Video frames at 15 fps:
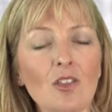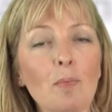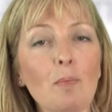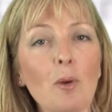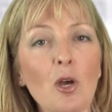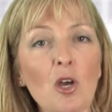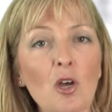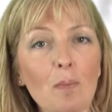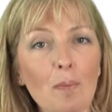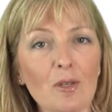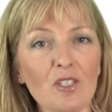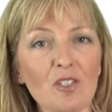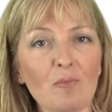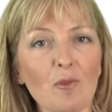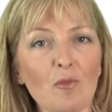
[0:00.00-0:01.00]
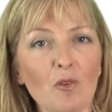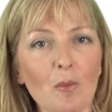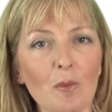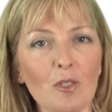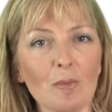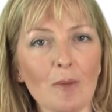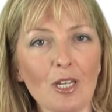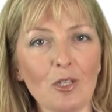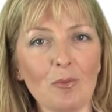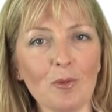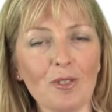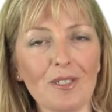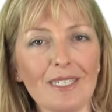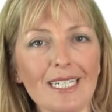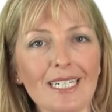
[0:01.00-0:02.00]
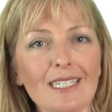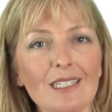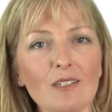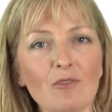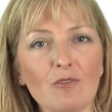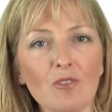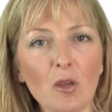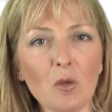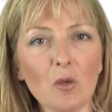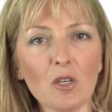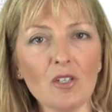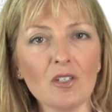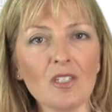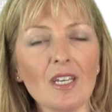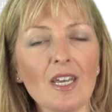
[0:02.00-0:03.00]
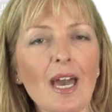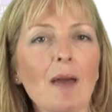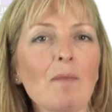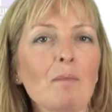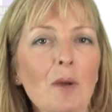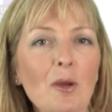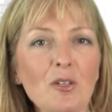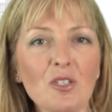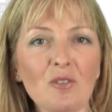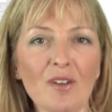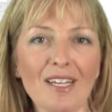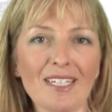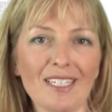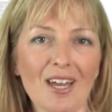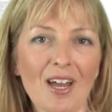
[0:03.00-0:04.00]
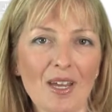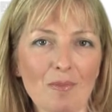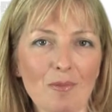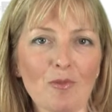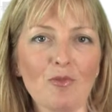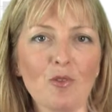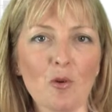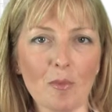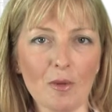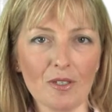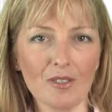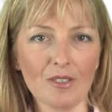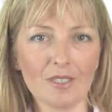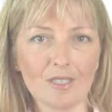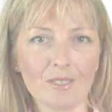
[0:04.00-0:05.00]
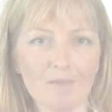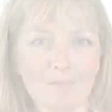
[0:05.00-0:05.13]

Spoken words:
The purpose of performance management is to focus and motivate high performance.